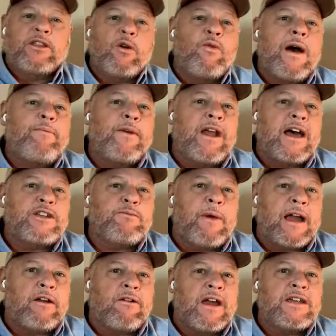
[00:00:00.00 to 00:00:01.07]
But the weaponized
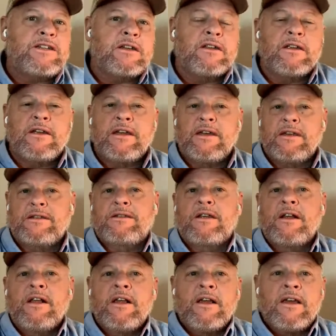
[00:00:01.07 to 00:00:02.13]
migration
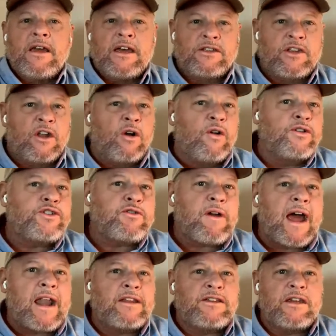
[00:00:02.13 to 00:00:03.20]
is is an old
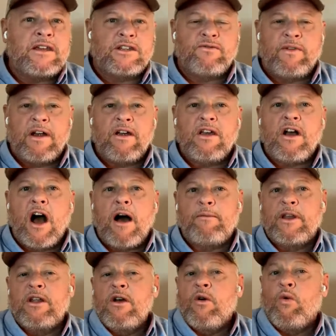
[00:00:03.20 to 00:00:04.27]
strategy. It's very
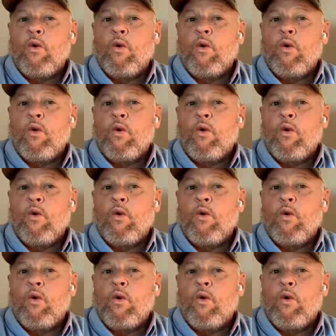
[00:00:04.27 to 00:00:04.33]
common.